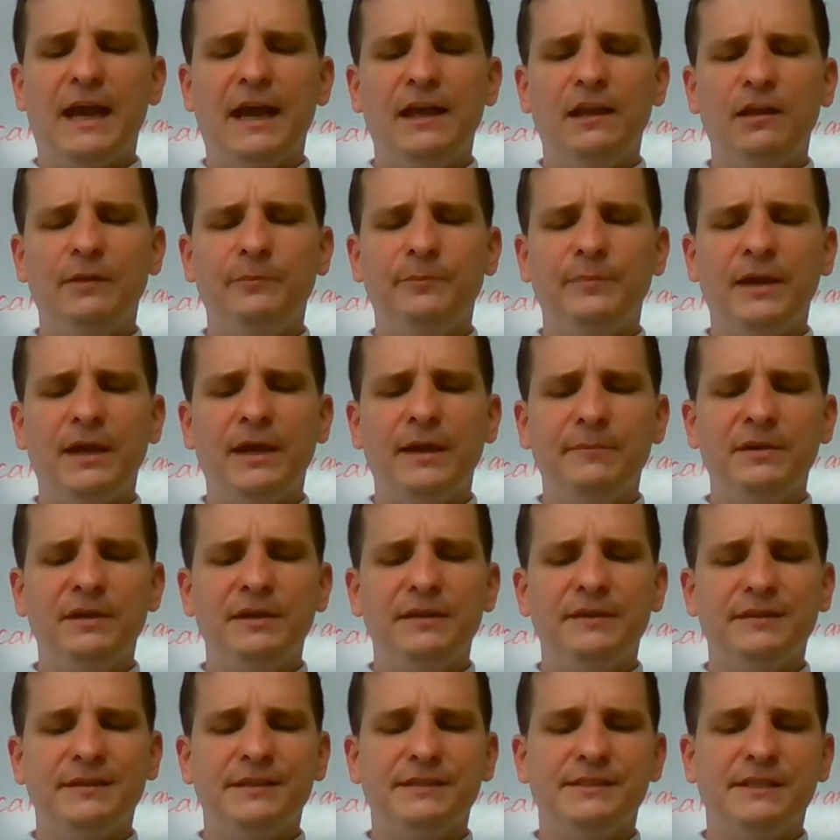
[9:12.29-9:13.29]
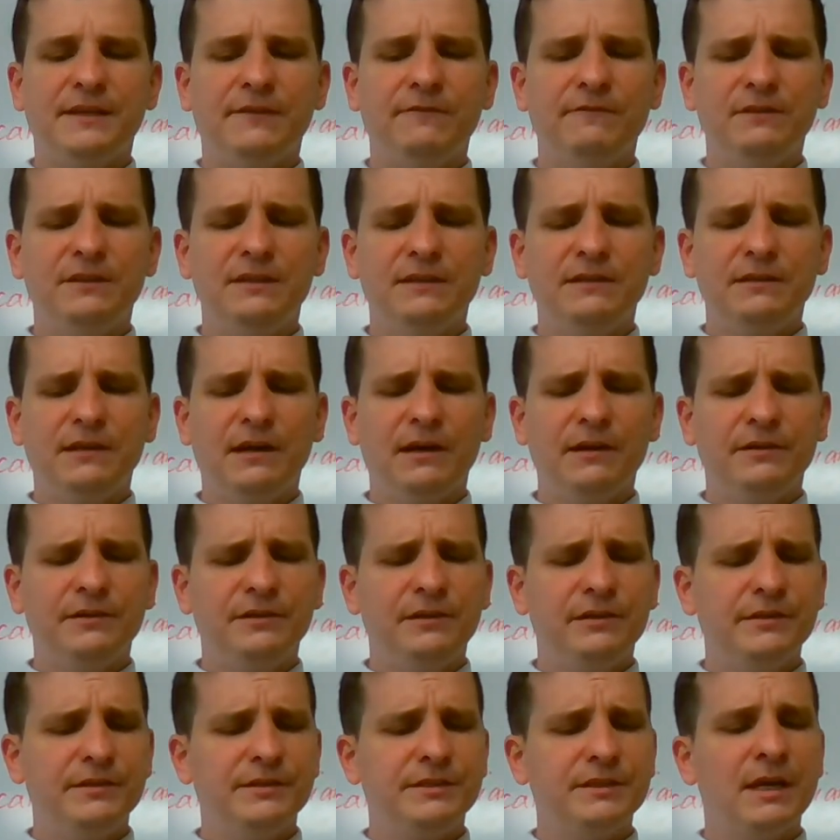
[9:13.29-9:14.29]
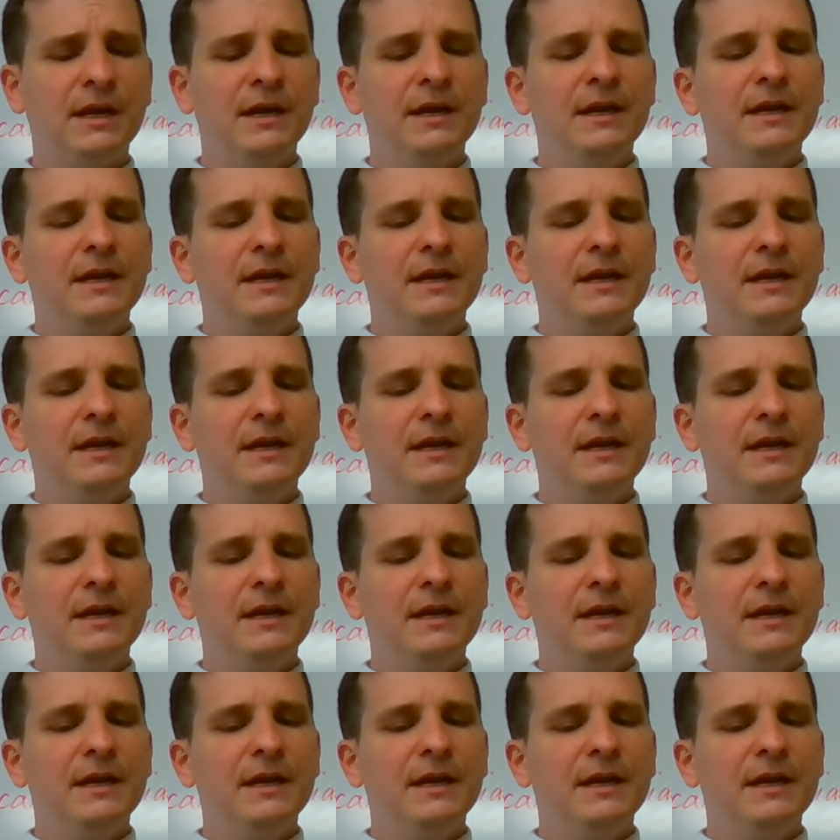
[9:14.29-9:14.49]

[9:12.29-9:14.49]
Alabama in the 1700s,